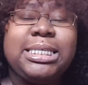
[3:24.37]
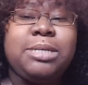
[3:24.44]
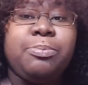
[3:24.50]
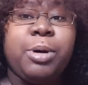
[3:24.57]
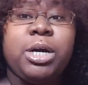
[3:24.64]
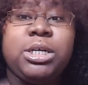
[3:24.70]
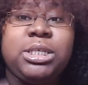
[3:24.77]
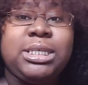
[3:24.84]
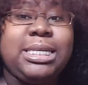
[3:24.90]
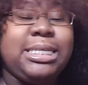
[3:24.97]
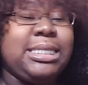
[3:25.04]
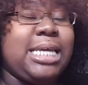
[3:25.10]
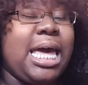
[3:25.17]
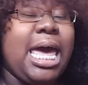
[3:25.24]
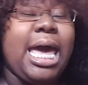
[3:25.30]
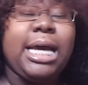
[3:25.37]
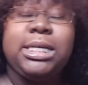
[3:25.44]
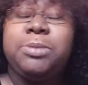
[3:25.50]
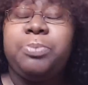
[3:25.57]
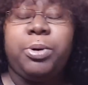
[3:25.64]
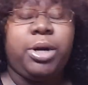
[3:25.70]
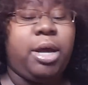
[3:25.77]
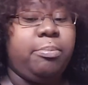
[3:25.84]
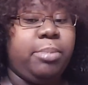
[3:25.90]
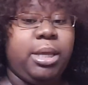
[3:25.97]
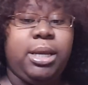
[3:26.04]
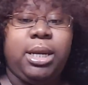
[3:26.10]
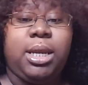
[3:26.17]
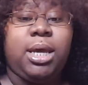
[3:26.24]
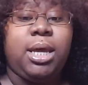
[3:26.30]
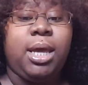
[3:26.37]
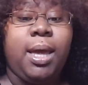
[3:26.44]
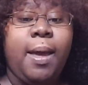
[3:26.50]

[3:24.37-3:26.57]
the person is an expert at blending.